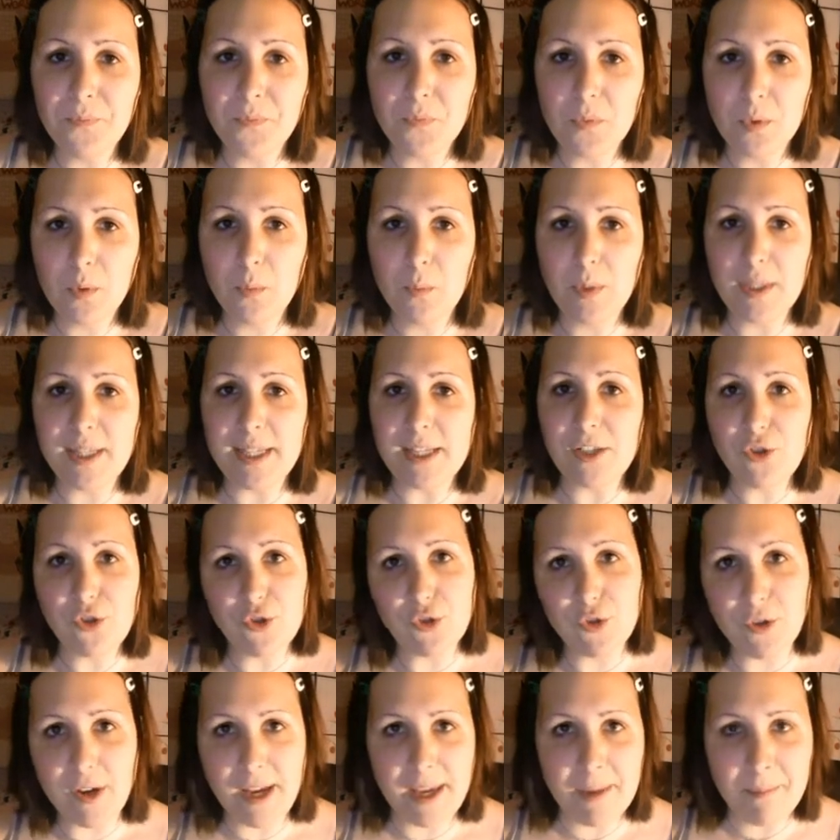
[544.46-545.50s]
with this
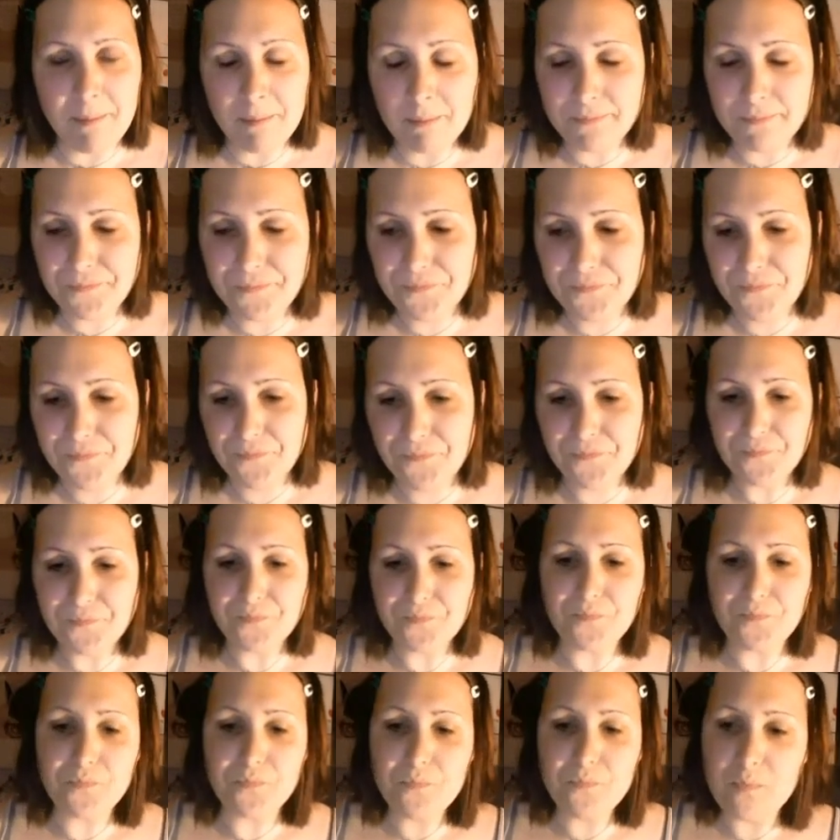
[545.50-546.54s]
stream
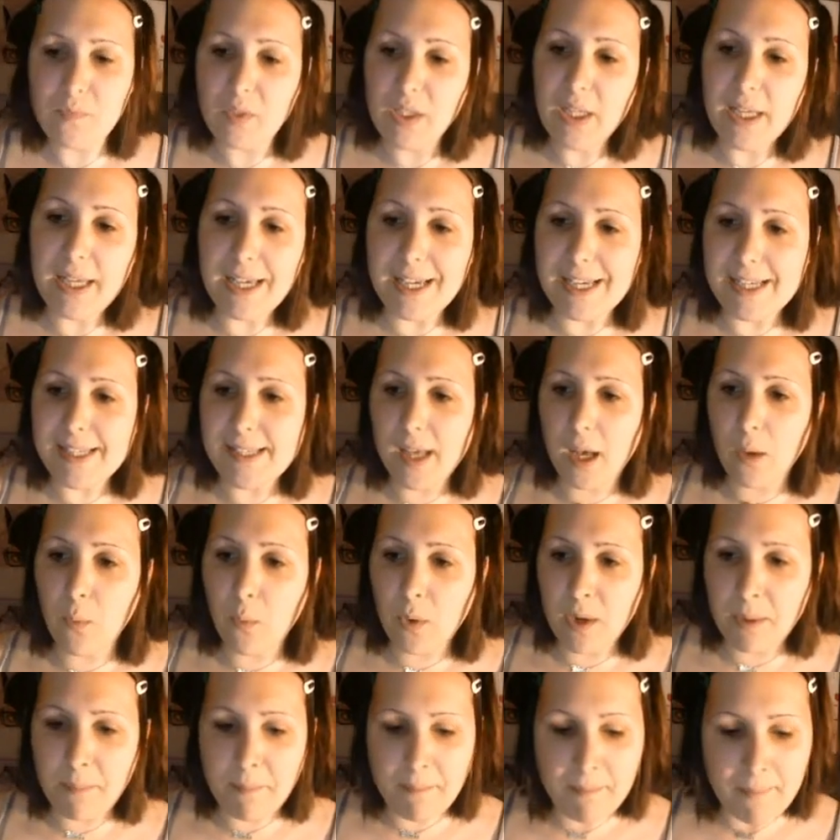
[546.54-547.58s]
is I
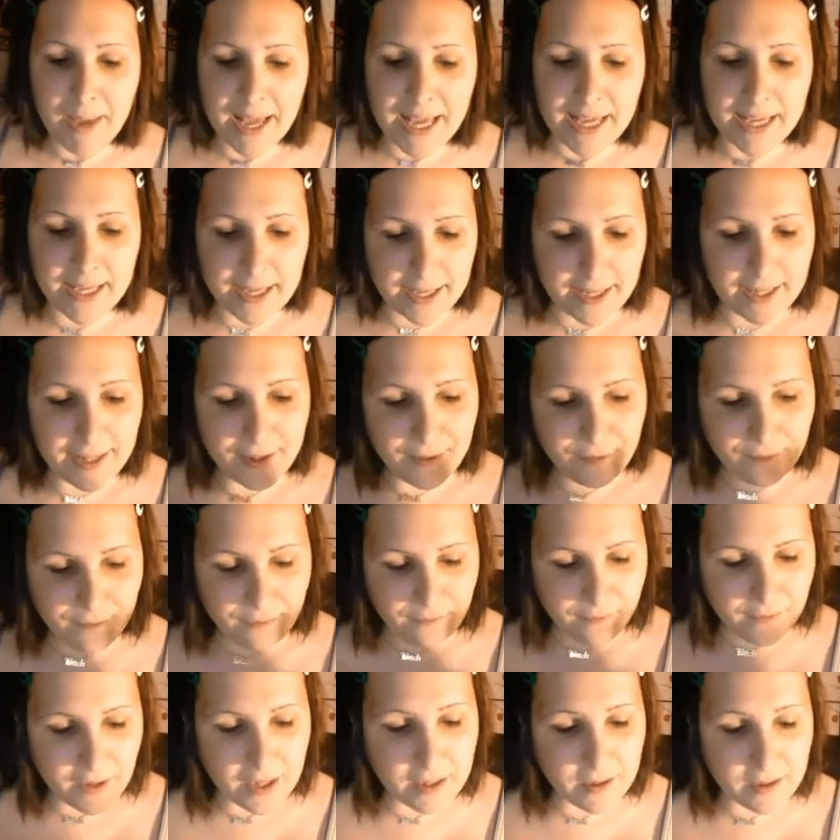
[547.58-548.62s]
want to make
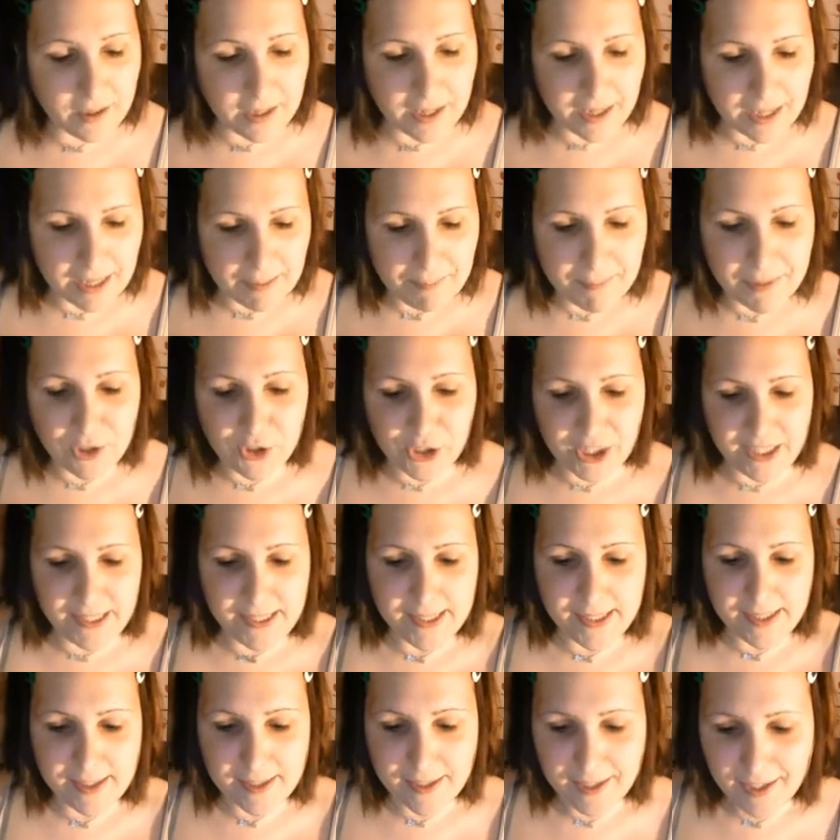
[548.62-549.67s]
fun
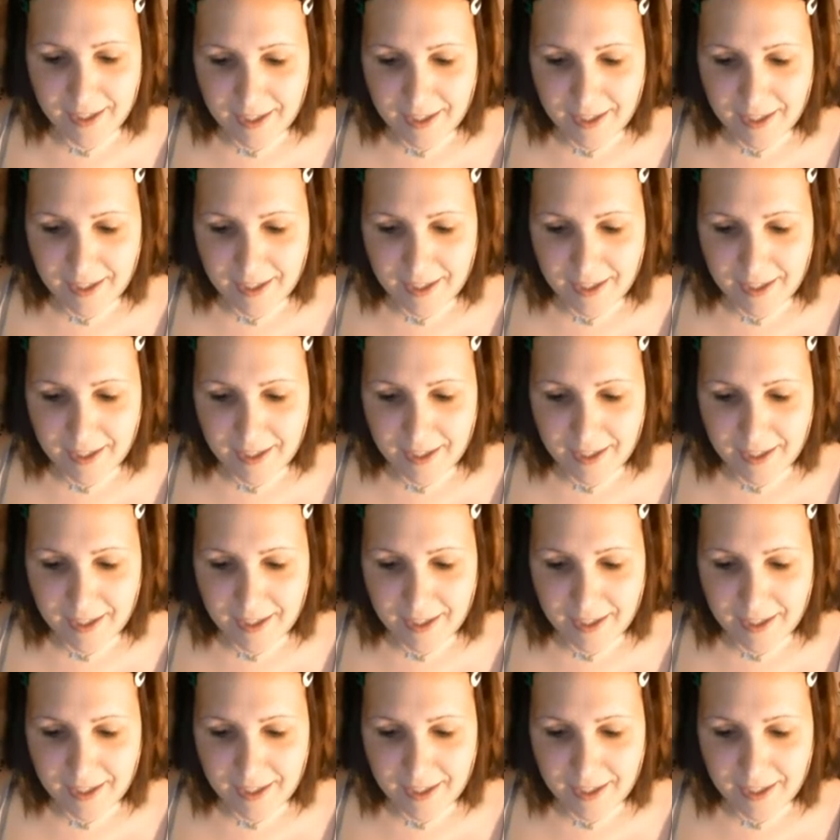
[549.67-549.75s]
images